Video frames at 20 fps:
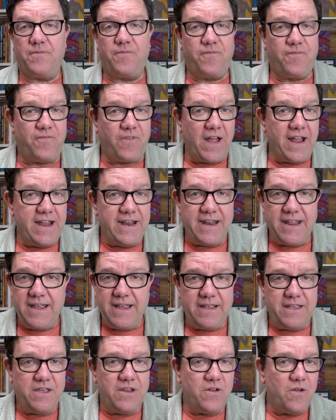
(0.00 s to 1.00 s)

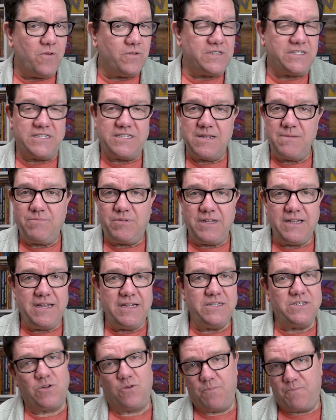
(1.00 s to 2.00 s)
fighting,
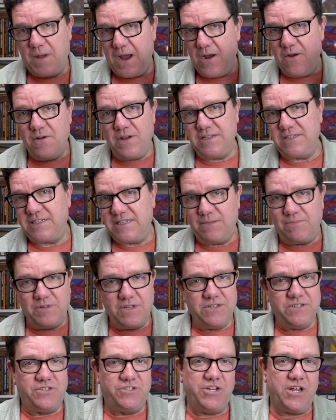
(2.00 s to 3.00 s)
siblings or parent
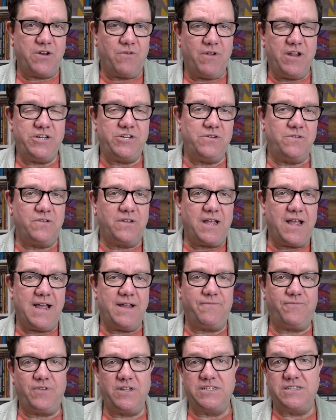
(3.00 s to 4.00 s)
siblings, generational
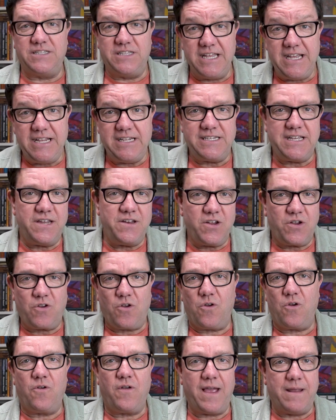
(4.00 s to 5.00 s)
conflicts. These can
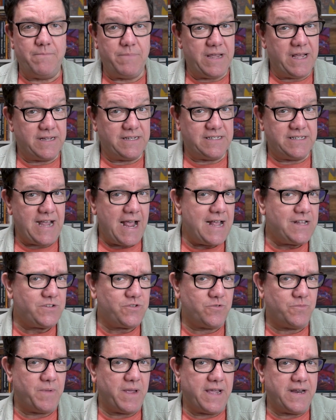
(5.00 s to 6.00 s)
occur and be
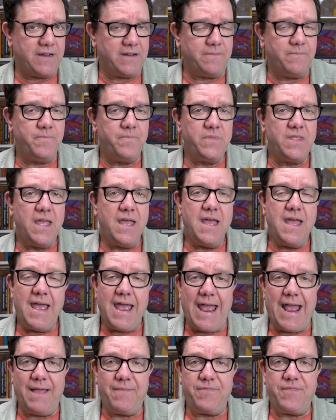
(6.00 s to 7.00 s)
exacerbated
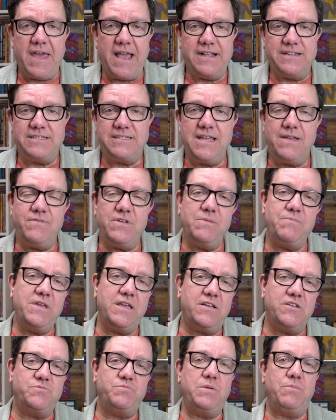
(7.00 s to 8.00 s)
at Thanksgiving
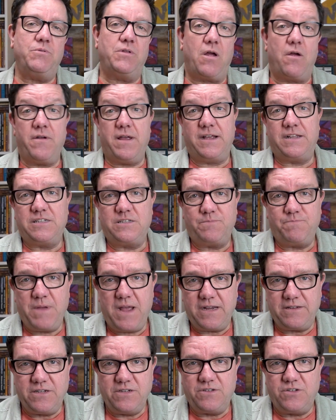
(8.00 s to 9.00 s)
because people are
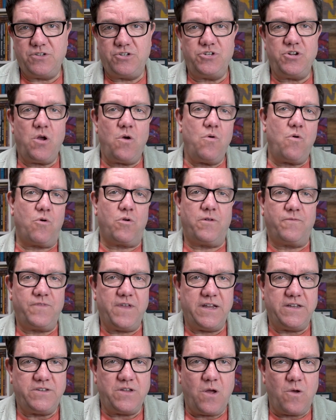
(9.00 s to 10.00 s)
expected to show, or if
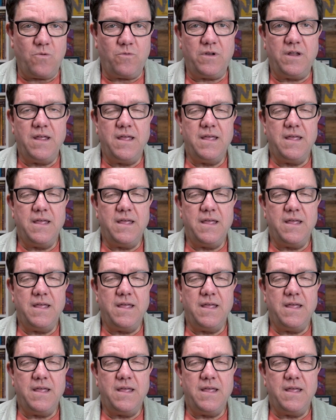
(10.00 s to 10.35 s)
they don't,